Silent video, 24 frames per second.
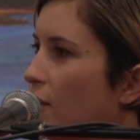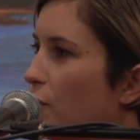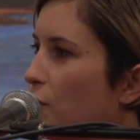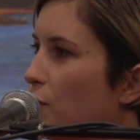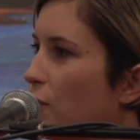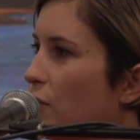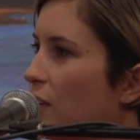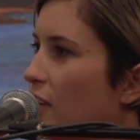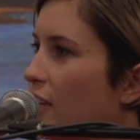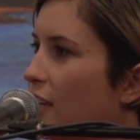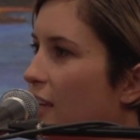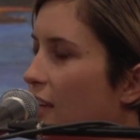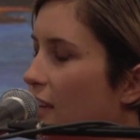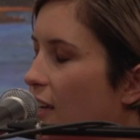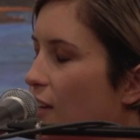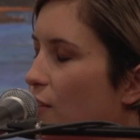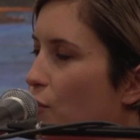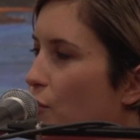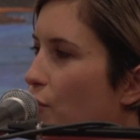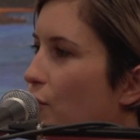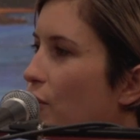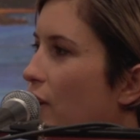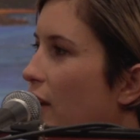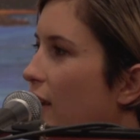feeling kind
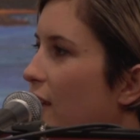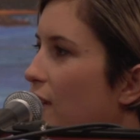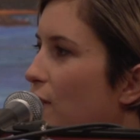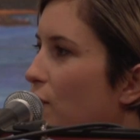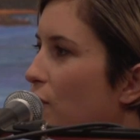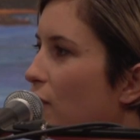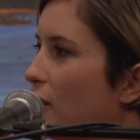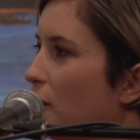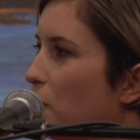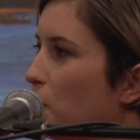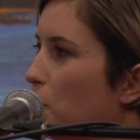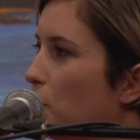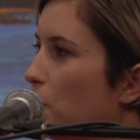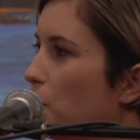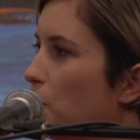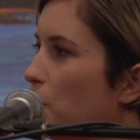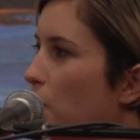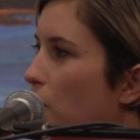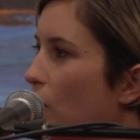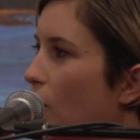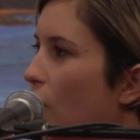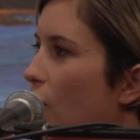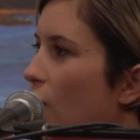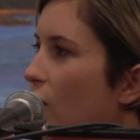of creatively
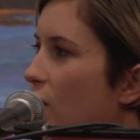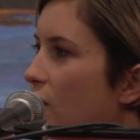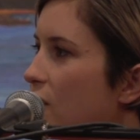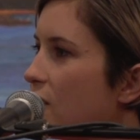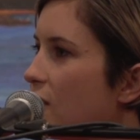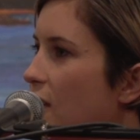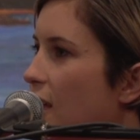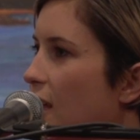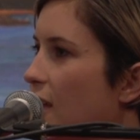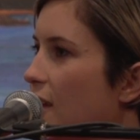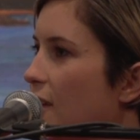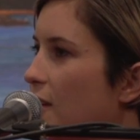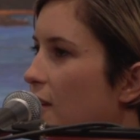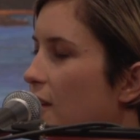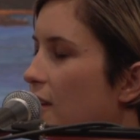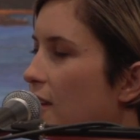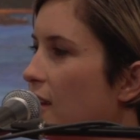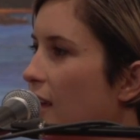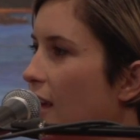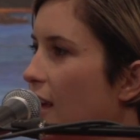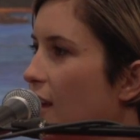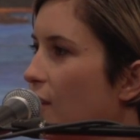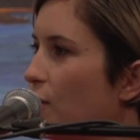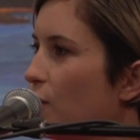blocked, and
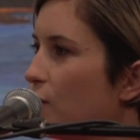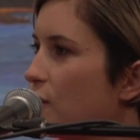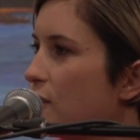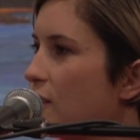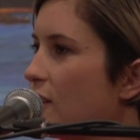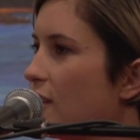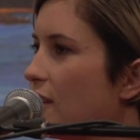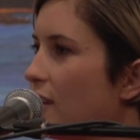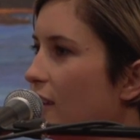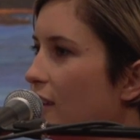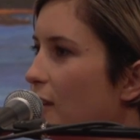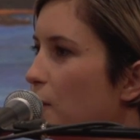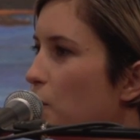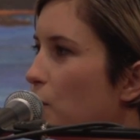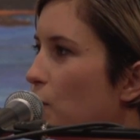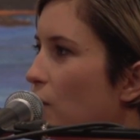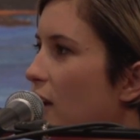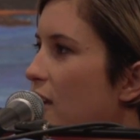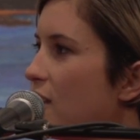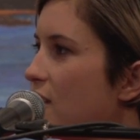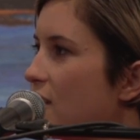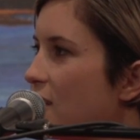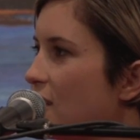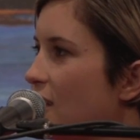also the
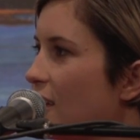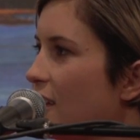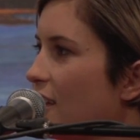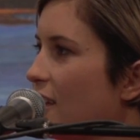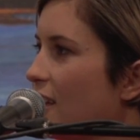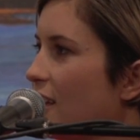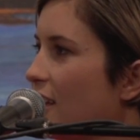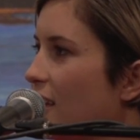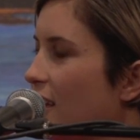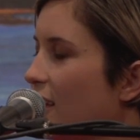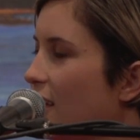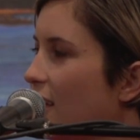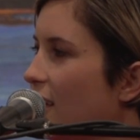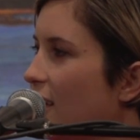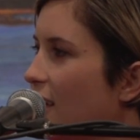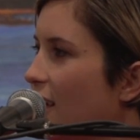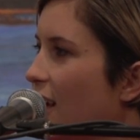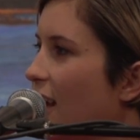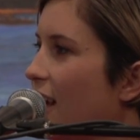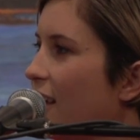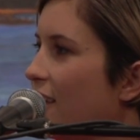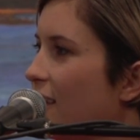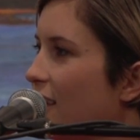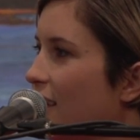liberation at the
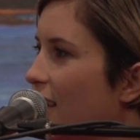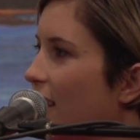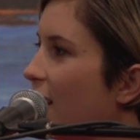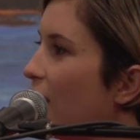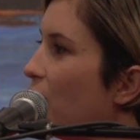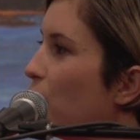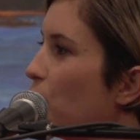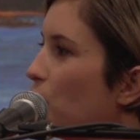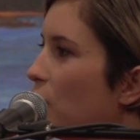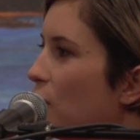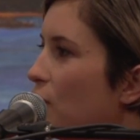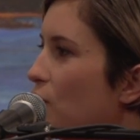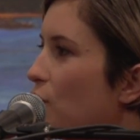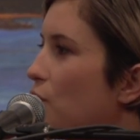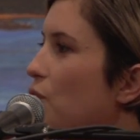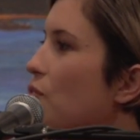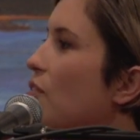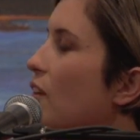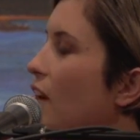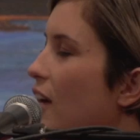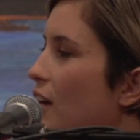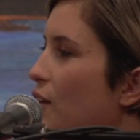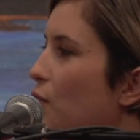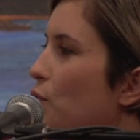end when you
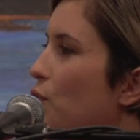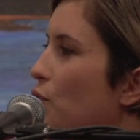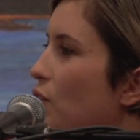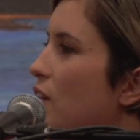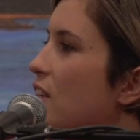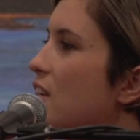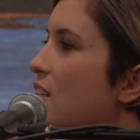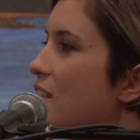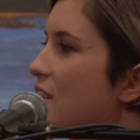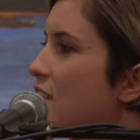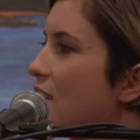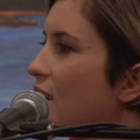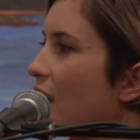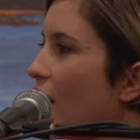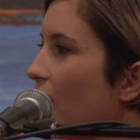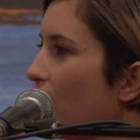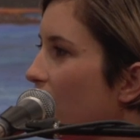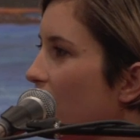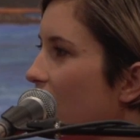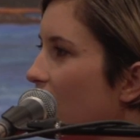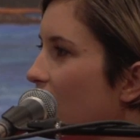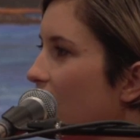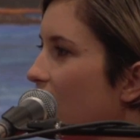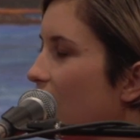kind of
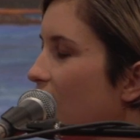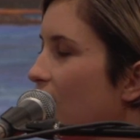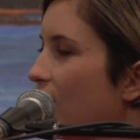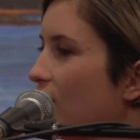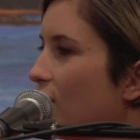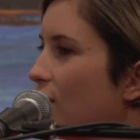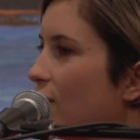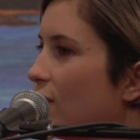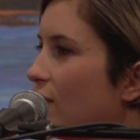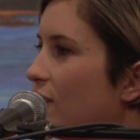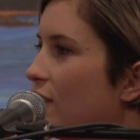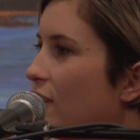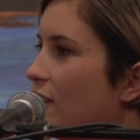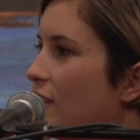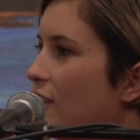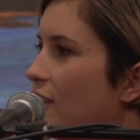rediscover your